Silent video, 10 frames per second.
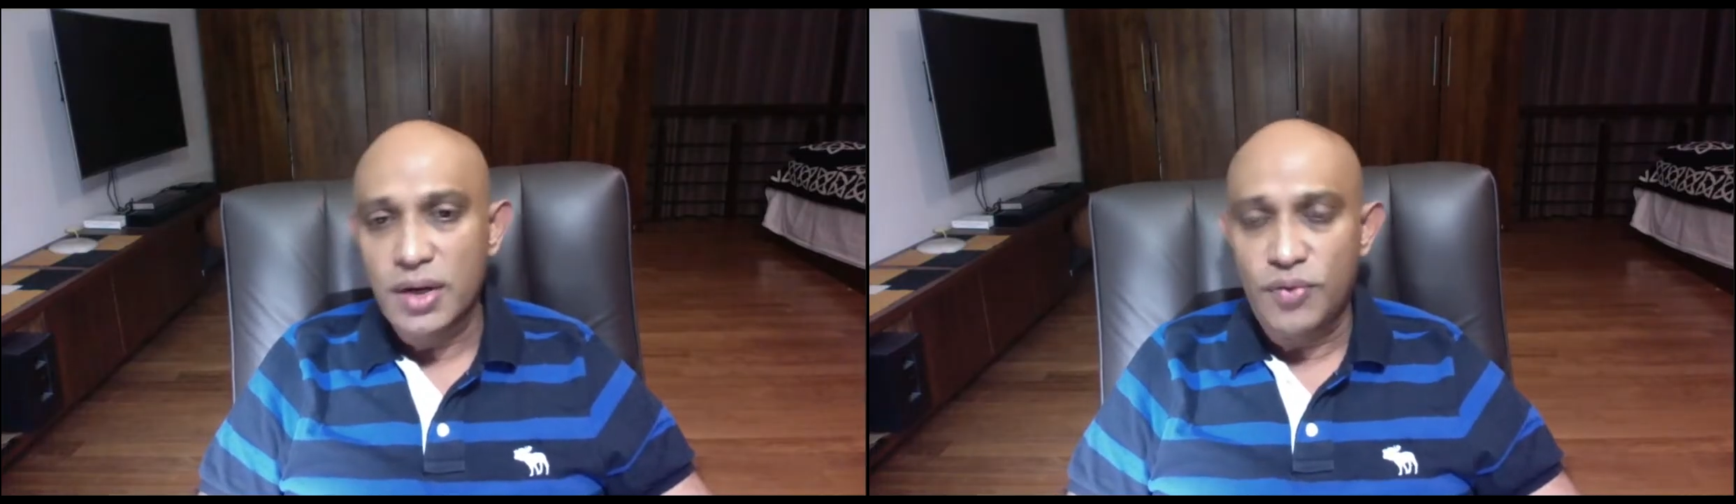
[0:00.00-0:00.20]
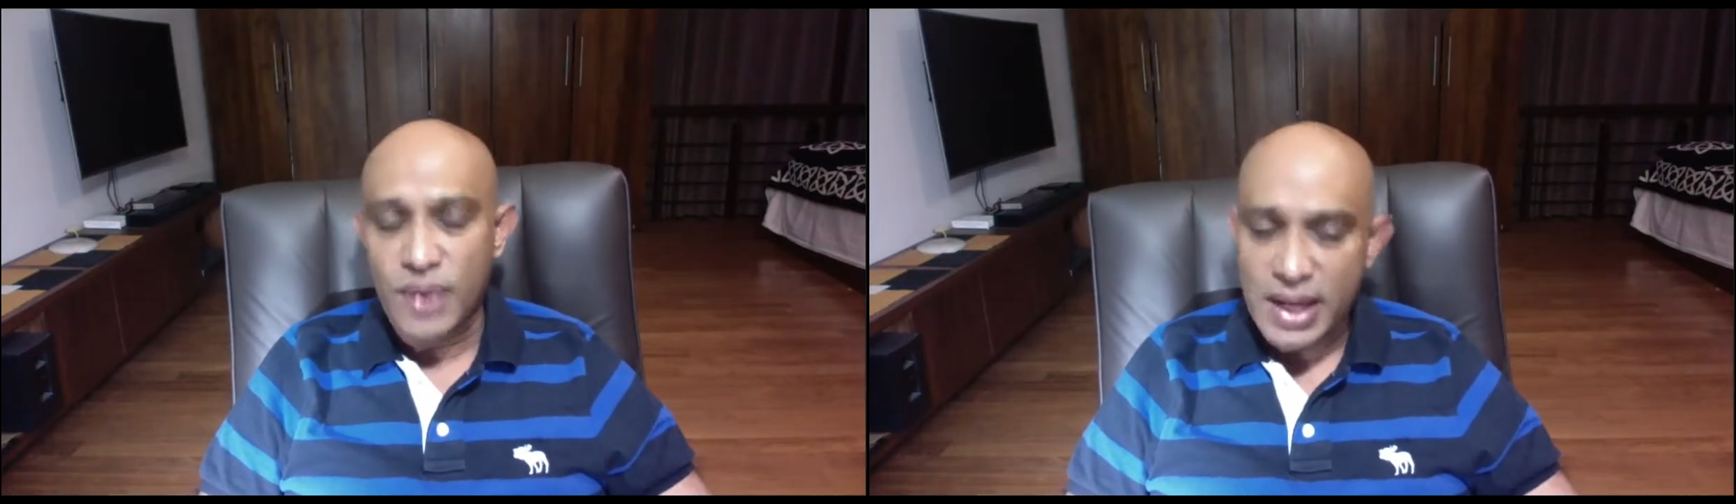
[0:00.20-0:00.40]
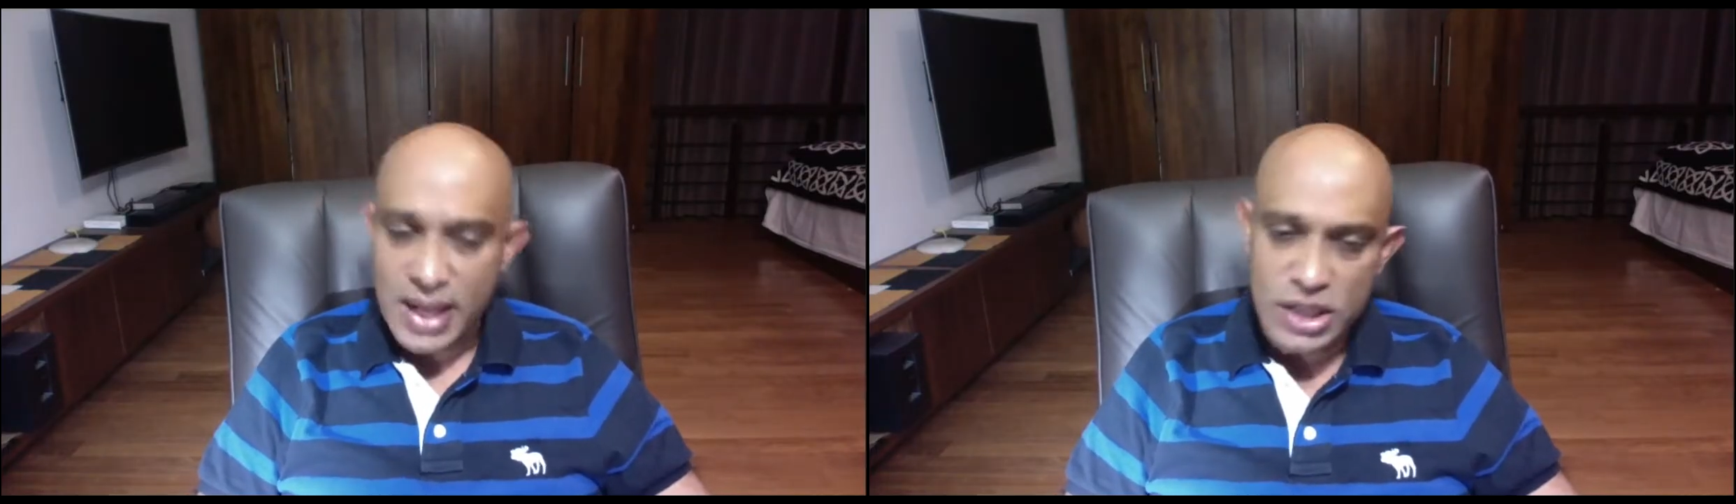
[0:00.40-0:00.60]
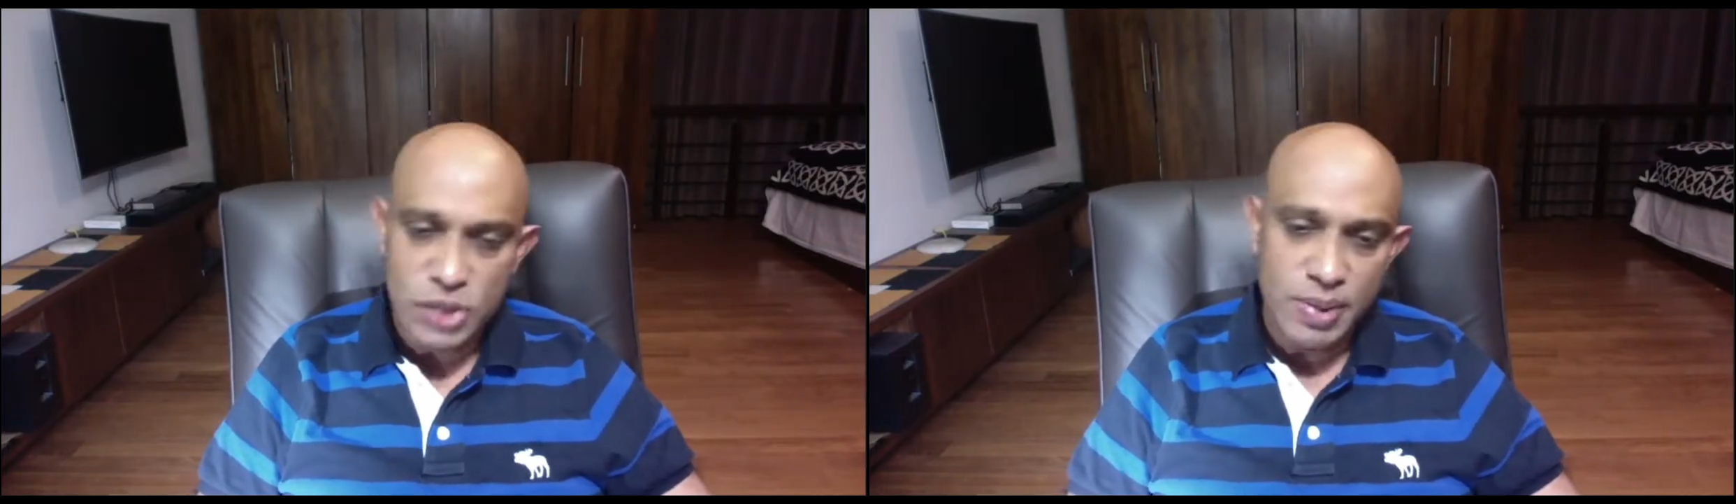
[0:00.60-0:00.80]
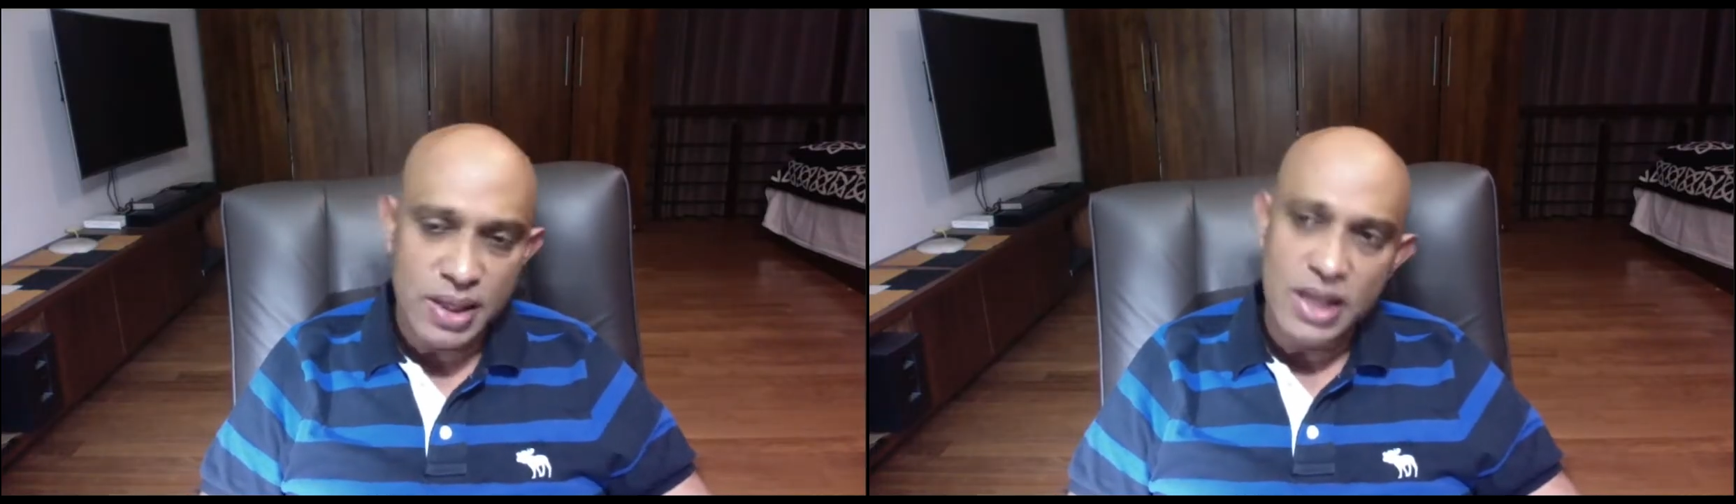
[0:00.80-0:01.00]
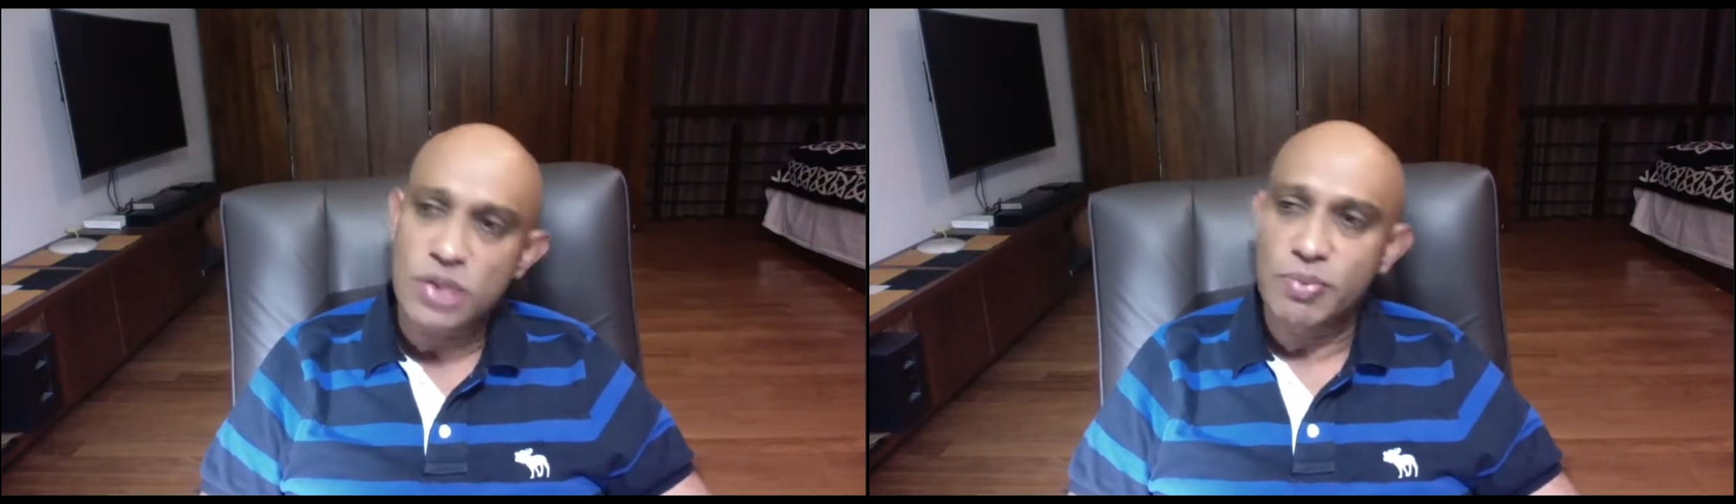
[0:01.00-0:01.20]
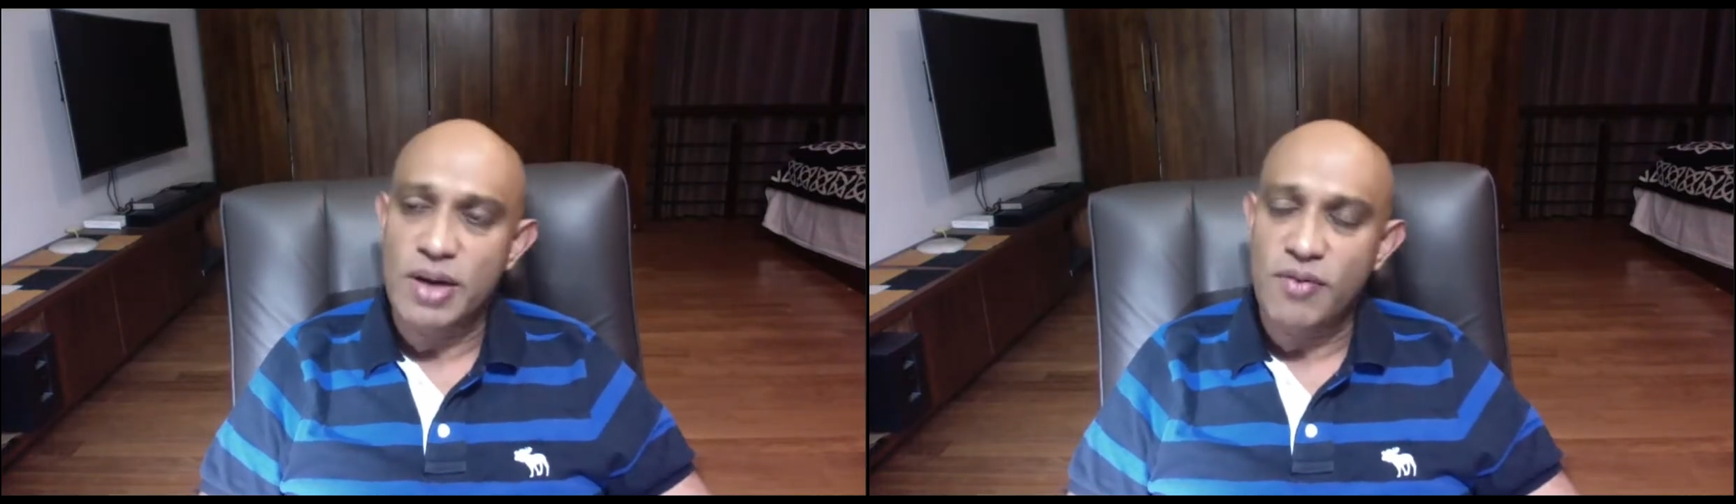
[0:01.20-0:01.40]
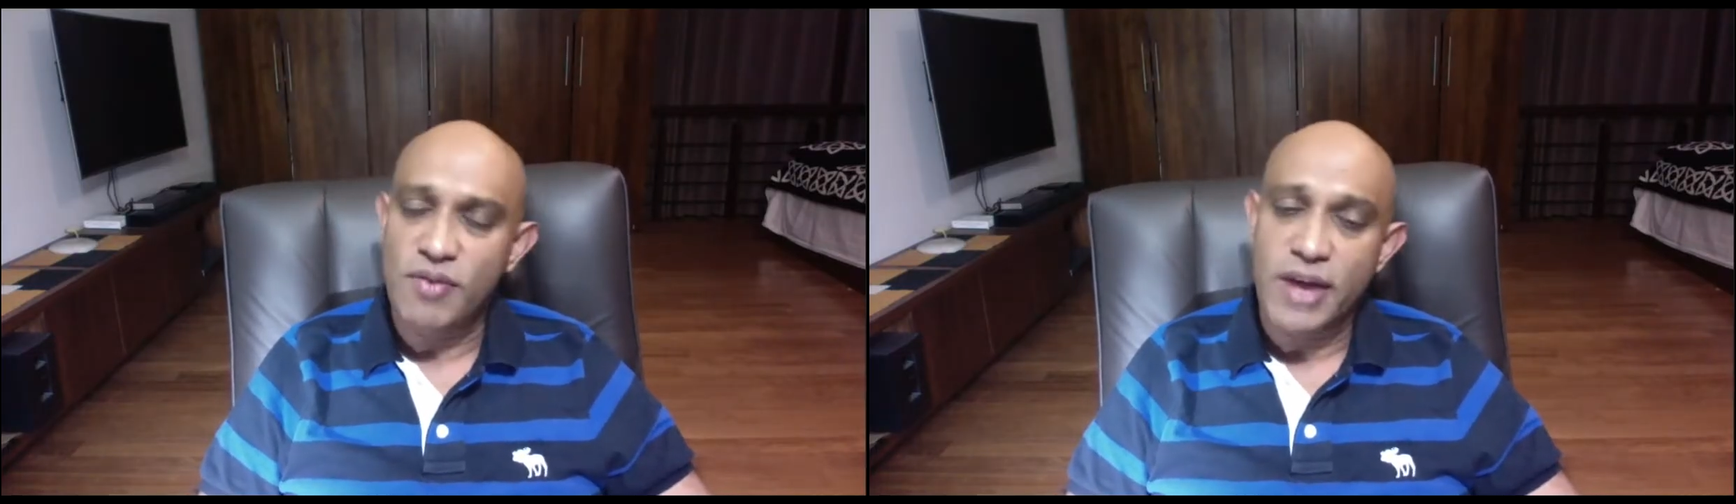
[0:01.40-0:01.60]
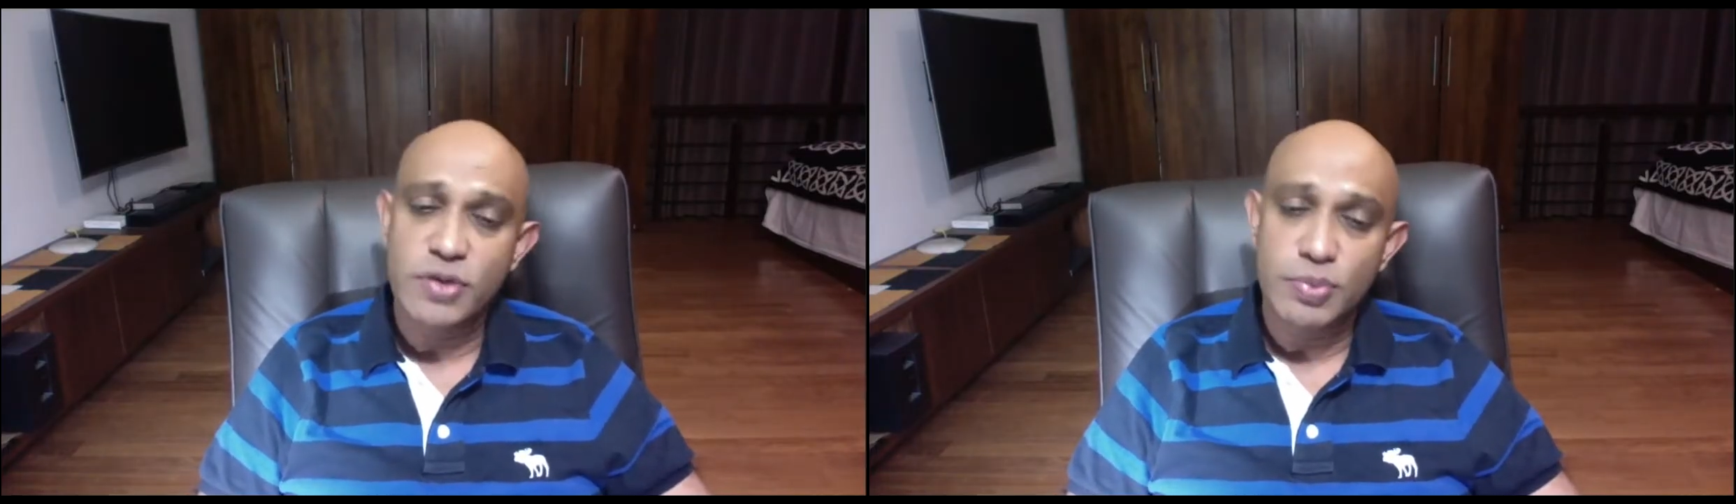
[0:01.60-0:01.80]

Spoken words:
very experienced midwives,